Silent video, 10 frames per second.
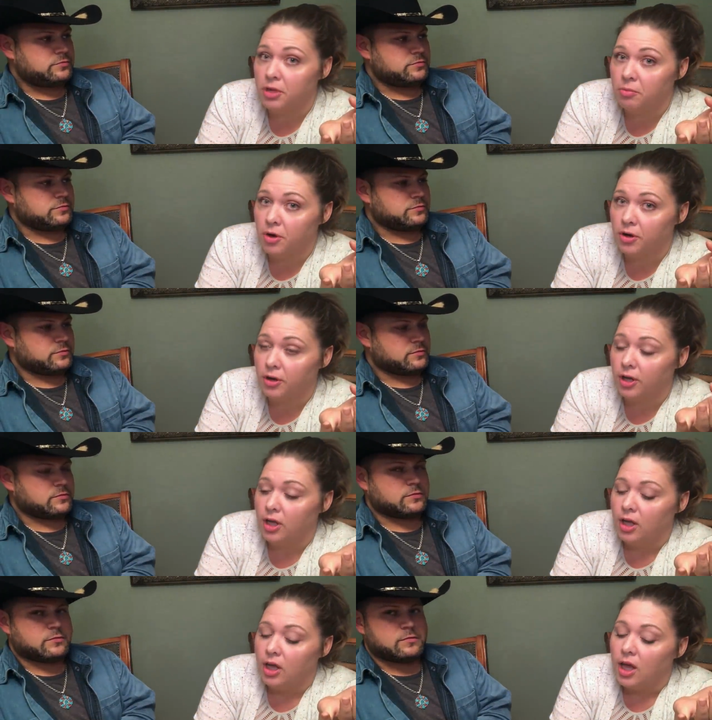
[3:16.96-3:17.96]
Speaker 1: work.
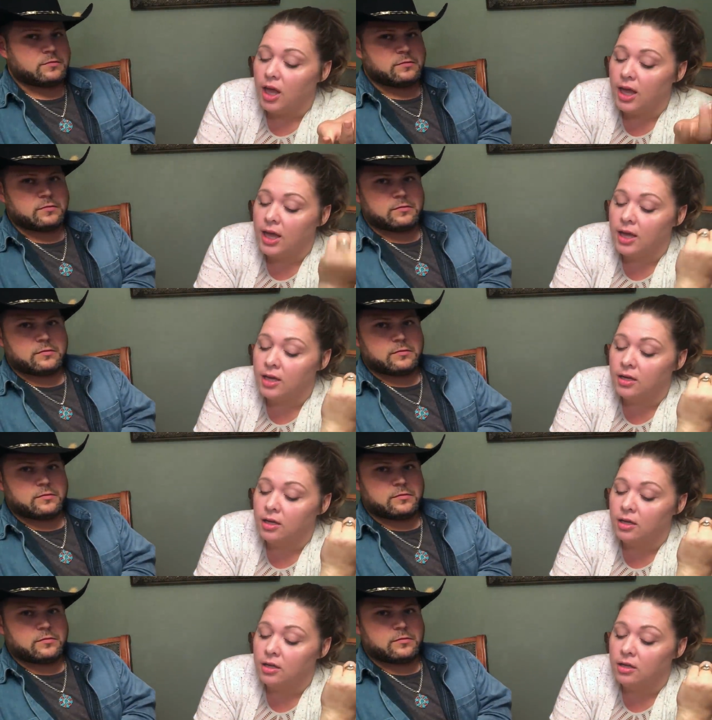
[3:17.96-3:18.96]
And
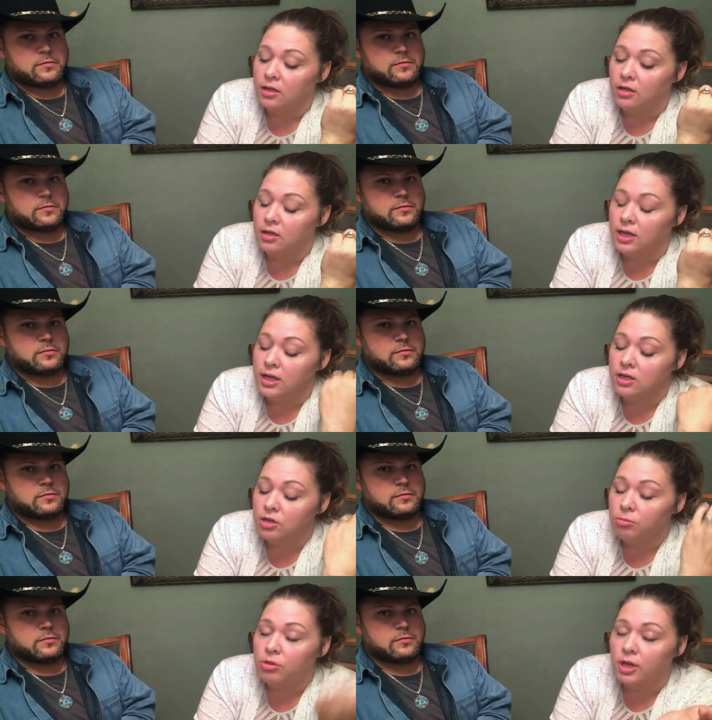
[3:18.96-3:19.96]
in
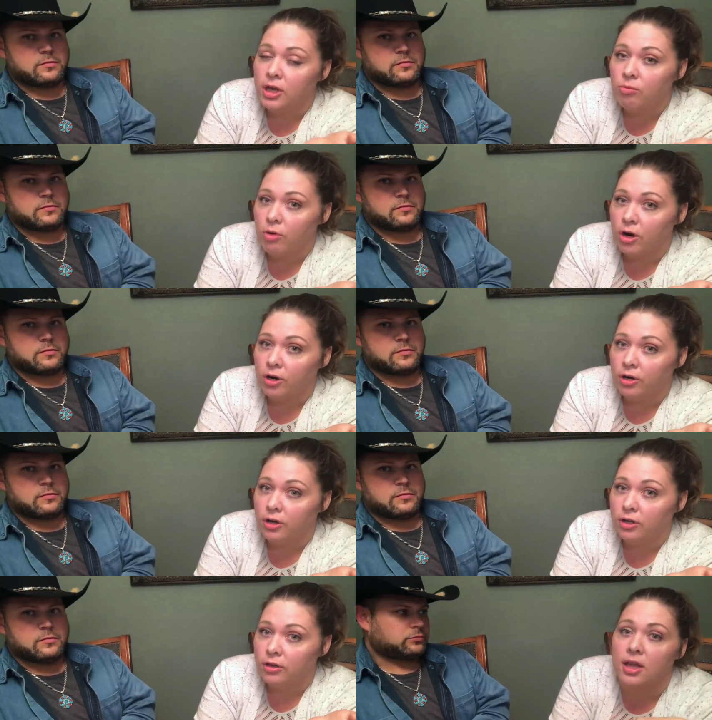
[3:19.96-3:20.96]
your blood work,
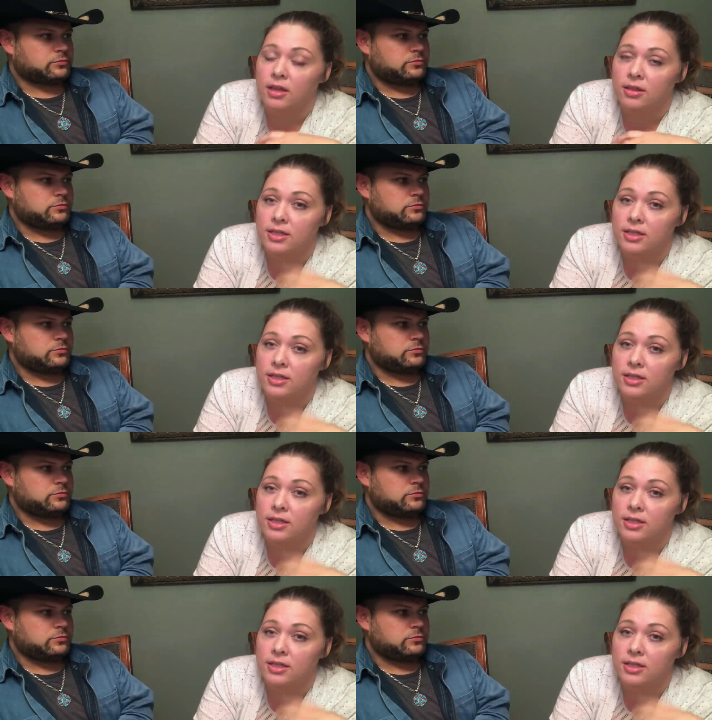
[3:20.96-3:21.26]
the